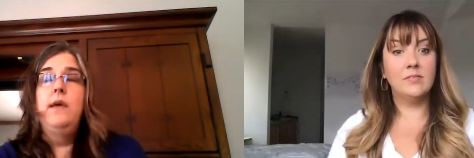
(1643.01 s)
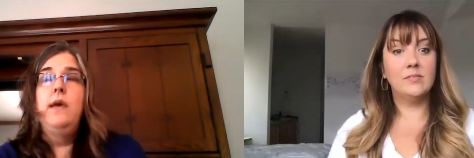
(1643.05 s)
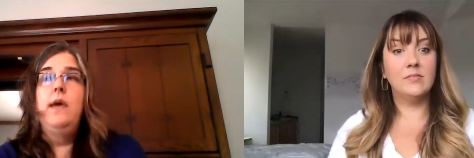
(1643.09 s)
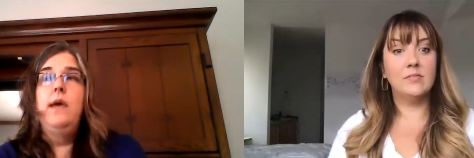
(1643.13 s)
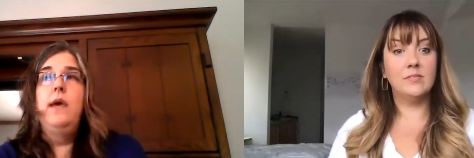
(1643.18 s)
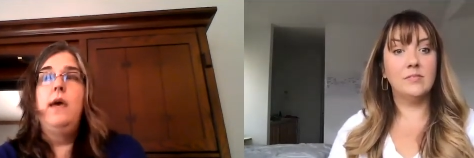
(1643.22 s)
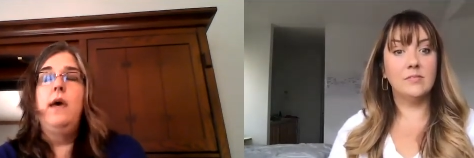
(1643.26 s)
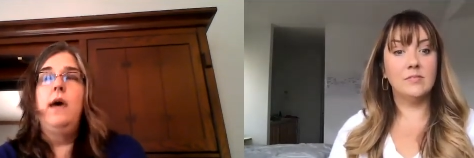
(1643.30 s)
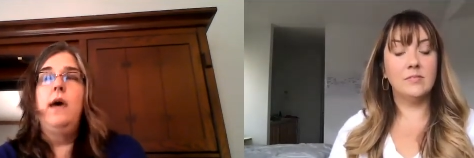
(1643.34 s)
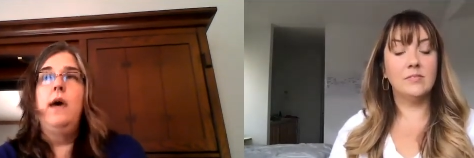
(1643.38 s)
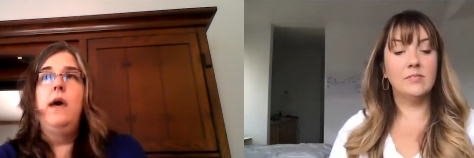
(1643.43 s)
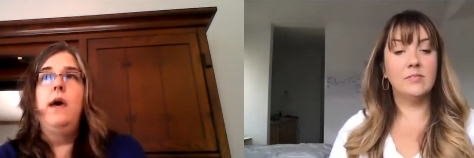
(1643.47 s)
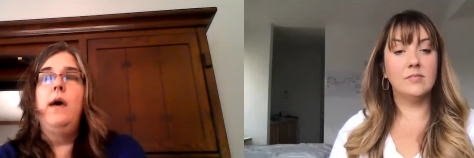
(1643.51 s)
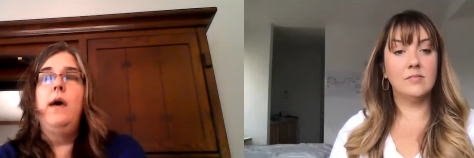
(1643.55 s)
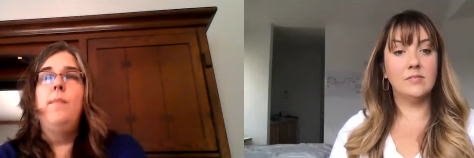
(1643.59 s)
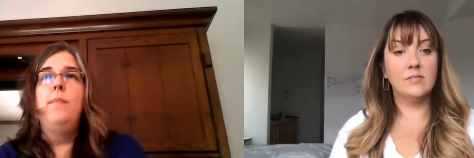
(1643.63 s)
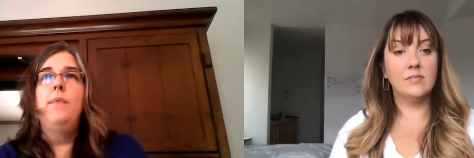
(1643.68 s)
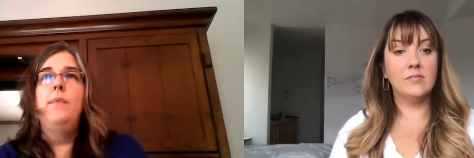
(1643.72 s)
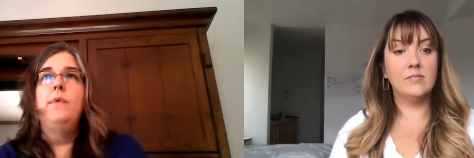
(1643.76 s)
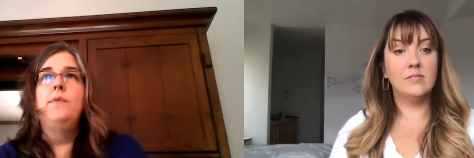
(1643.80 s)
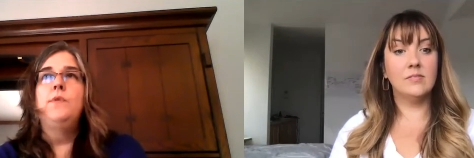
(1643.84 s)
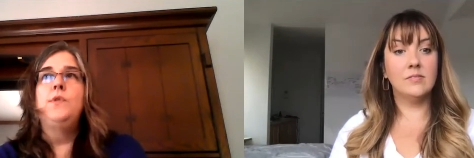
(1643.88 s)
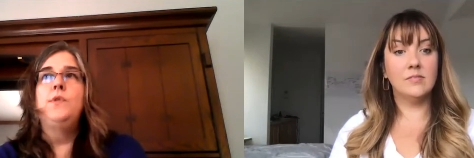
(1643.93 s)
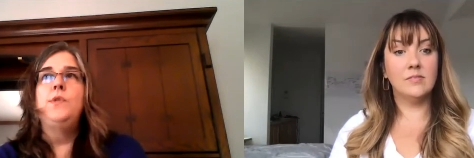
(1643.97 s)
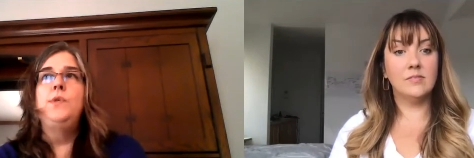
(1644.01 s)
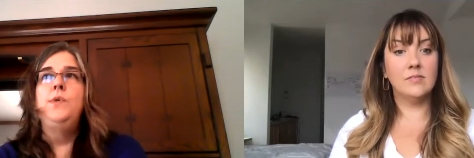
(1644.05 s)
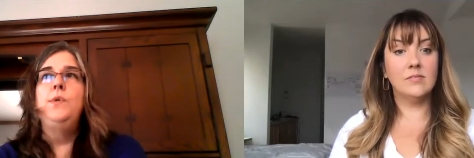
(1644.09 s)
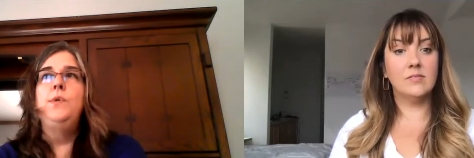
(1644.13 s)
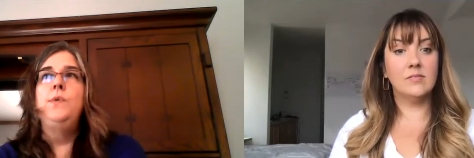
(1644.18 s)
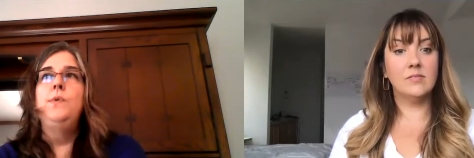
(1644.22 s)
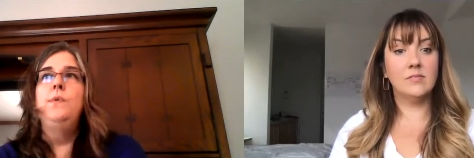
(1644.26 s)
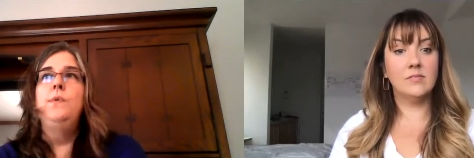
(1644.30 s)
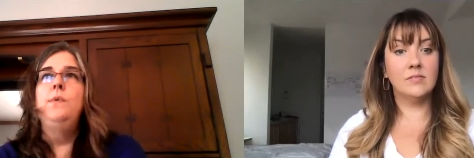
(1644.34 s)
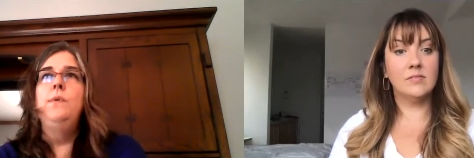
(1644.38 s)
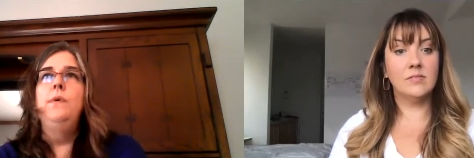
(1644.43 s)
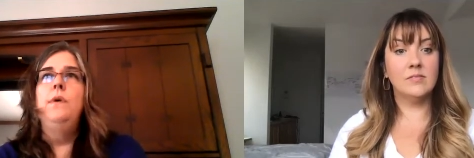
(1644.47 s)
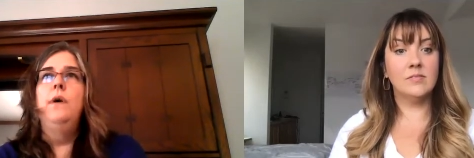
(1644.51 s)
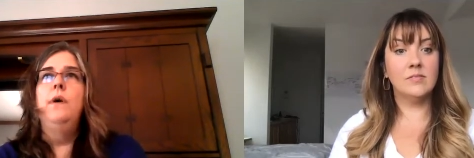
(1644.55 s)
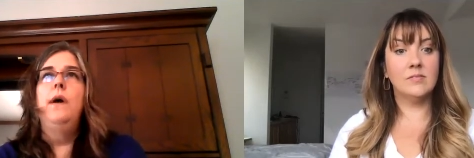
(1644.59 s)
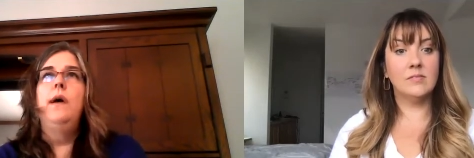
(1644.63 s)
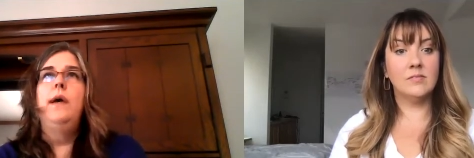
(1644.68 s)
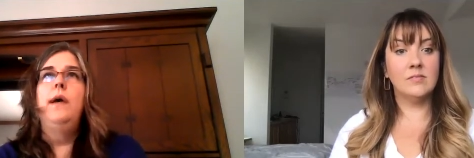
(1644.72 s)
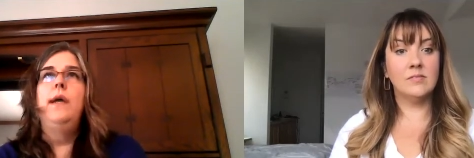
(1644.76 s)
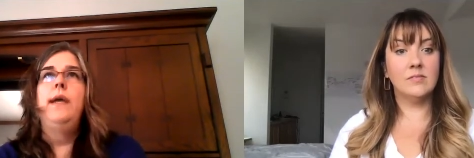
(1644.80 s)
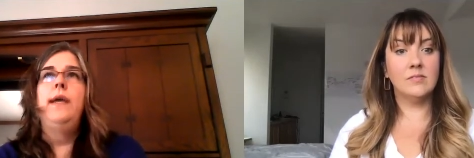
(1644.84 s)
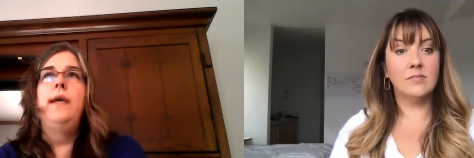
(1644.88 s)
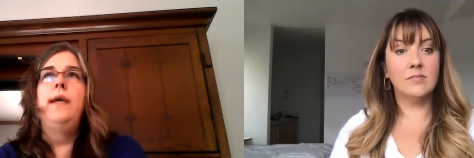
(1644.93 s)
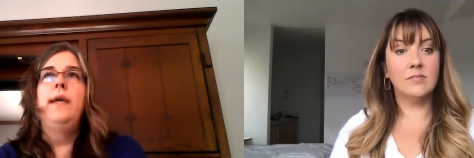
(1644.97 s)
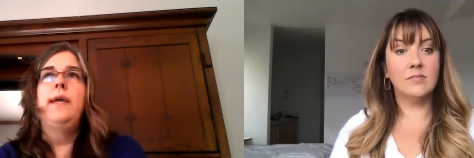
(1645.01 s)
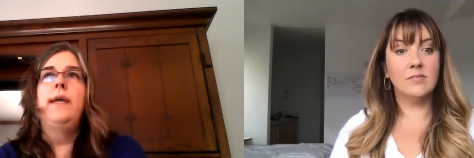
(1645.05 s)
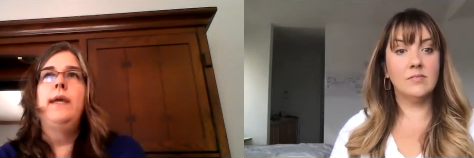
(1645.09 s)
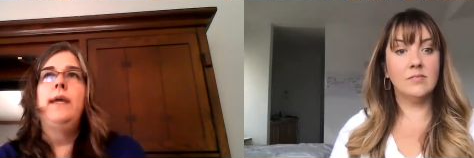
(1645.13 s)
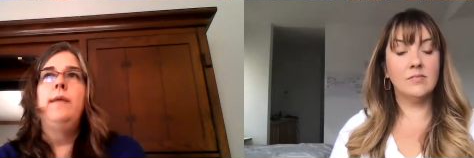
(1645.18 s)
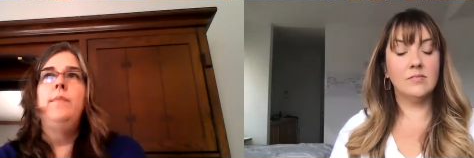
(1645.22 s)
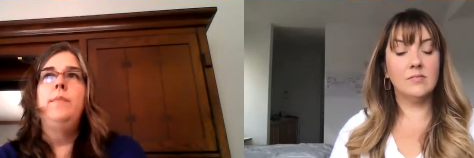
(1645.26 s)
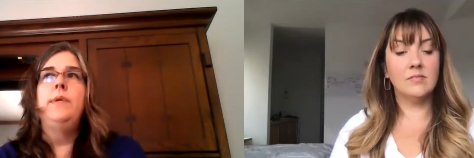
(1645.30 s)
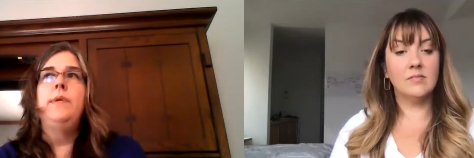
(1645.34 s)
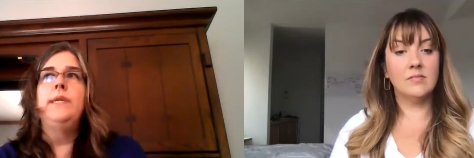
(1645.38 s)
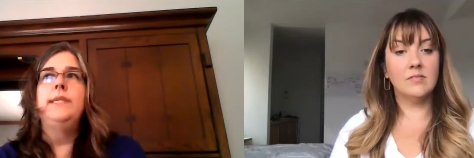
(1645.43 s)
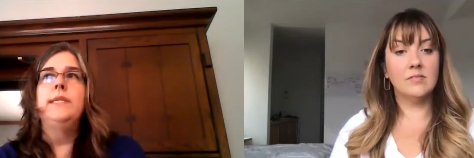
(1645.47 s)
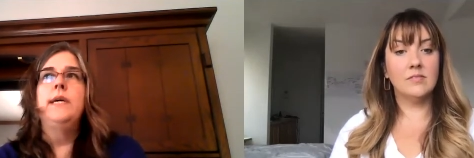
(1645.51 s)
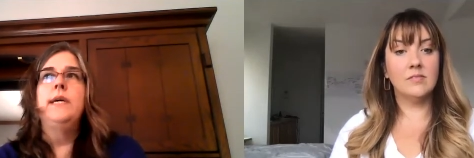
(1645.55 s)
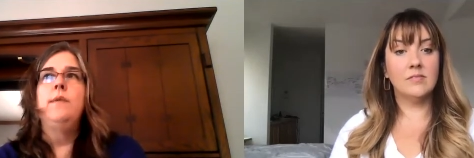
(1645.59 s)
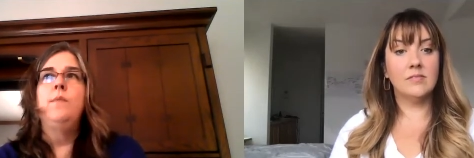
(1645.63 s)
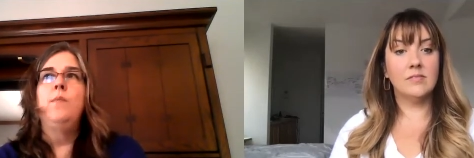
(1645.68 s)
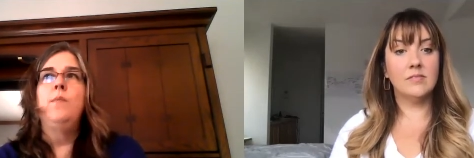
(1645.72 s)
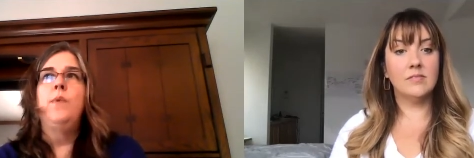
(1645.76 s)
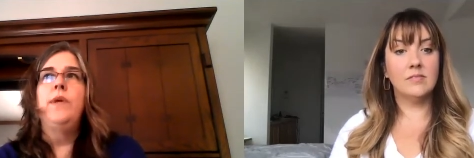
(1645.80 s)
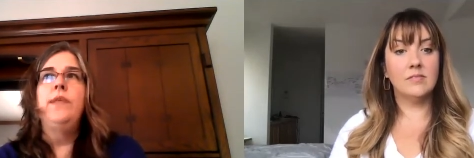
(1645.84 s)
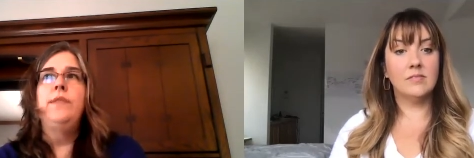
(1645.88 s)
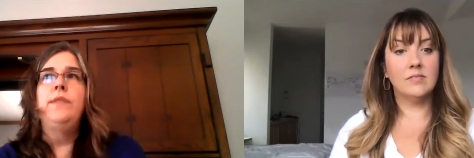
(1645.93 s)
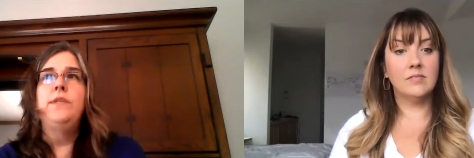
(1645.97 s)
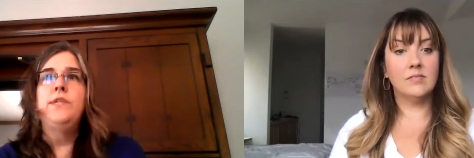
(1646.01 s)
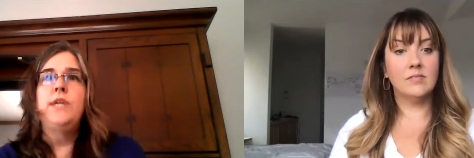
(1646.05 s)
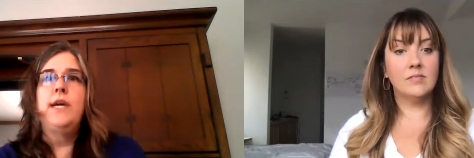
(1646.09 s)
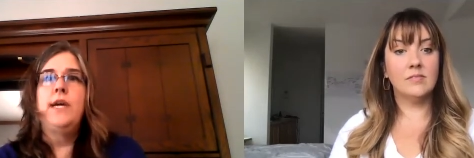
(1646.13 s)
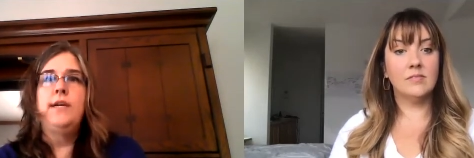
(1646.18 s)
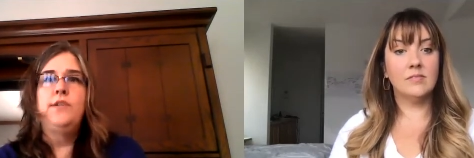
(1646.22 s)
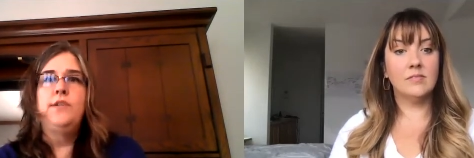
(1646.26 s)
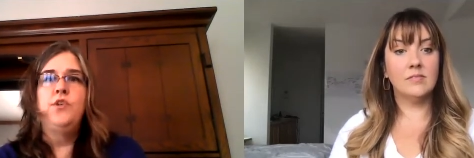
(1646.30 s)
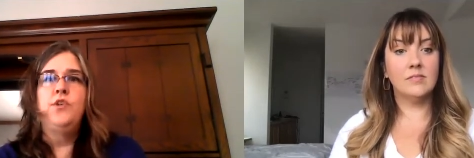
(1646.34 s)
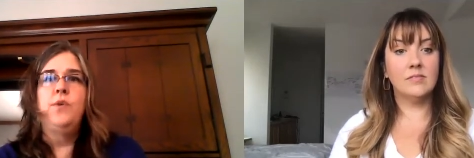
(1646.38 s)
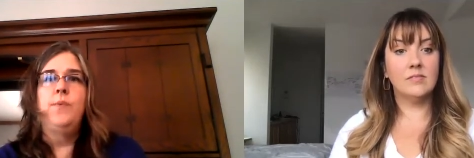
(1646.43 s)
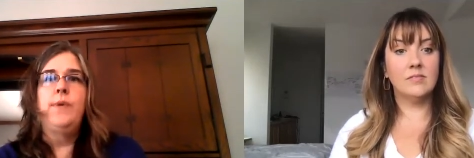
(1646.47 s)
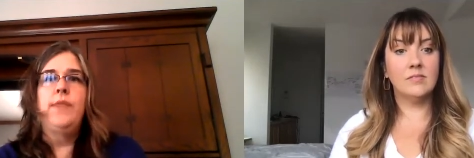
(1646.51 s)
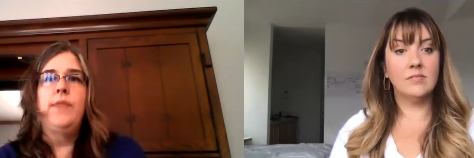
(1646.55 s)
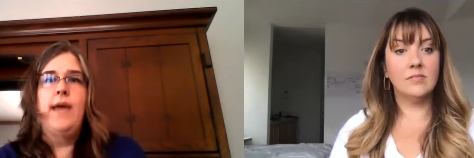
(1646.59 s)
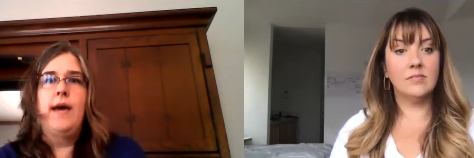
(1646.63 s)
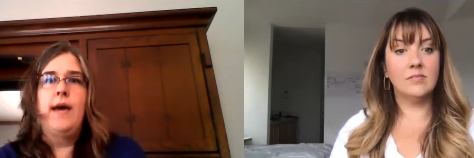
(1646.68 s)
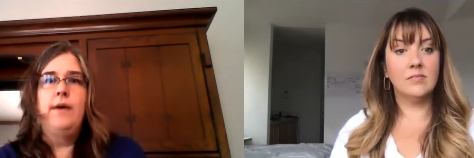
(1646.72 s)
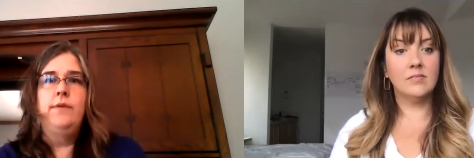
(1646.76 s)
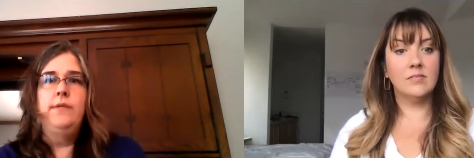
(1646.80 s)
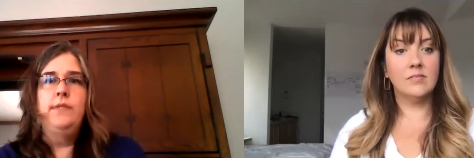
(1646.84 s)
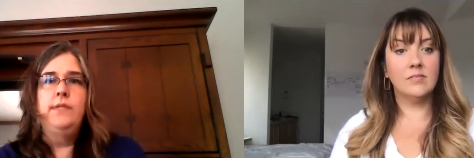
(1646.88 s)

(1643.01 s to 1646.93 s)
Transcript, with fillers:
Speaker 1: Um, two, it can be done with touch or without.